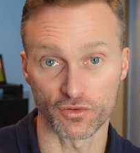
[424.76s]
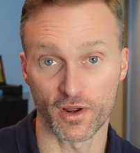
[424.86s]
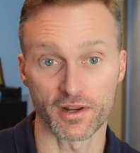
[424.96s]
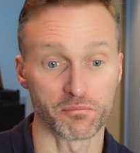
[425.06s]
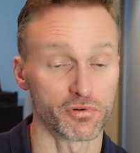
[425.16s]
to.
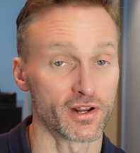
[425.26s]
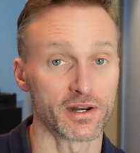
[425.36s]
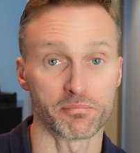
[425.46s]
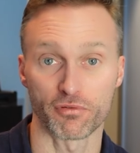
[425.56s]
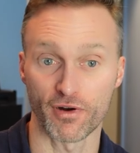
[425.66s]
I didn't put
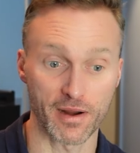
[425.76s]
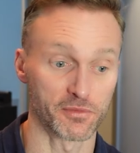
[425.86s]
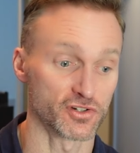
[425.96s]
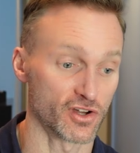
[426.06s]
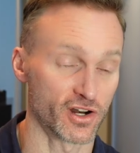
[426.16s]
any
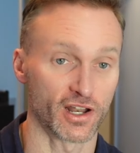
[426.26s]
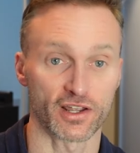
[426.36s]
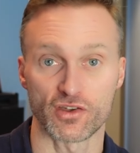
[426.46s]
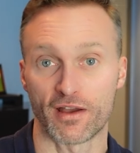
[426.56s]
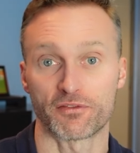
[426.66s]
parameters on it,
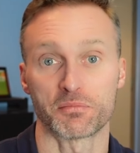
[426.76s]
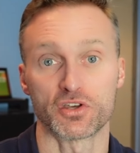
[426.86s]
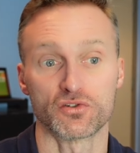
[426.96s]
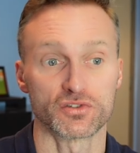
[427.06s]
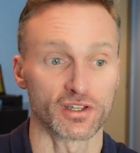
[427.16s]
like you have to be
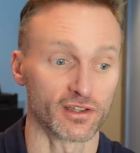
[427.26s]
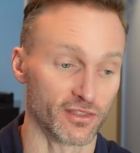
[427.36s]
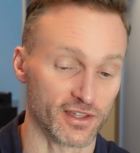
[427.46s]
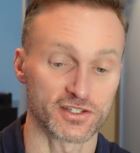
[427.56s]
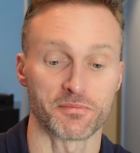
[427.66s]
using
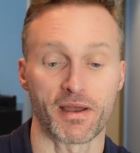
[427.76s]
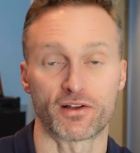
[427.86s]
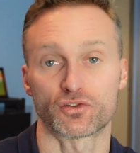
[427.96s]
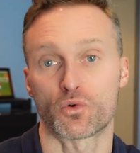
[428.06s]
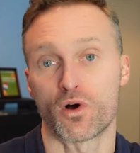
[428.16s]
this
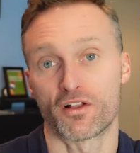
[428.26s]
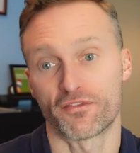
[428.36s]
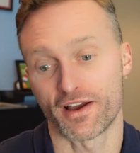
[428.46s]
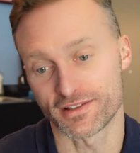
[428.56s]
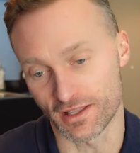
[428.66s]
amount to
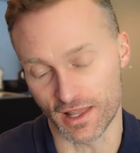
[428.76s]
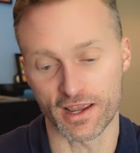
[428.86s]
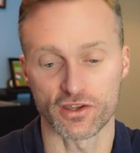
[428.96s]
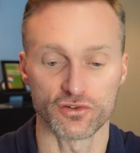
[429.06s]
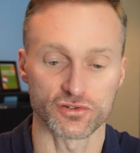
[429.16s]
qualify as a
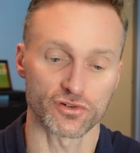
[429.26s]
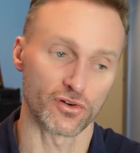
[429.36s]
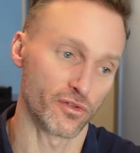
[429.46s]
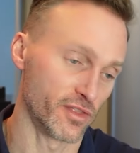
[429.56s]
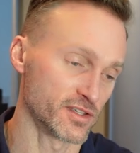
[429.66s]
light user
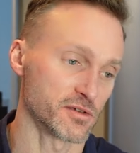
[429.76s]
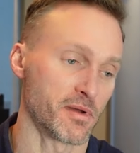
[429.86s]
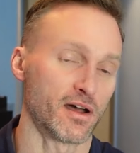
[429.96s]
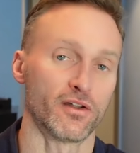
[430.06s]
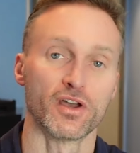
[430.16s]
or this
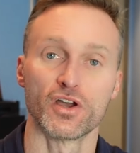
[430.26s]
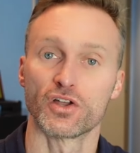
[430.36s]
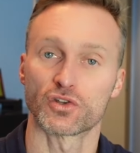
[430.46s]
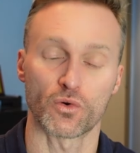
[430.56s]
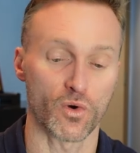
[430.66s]
amount
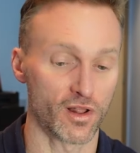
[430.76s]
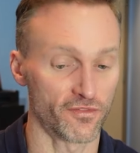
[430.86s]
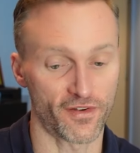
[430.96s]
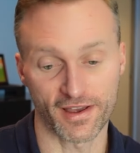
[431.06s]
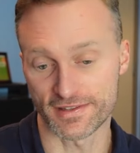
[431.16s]
to
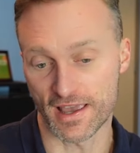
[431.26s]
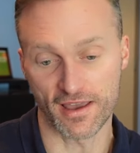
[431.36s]
qualify as a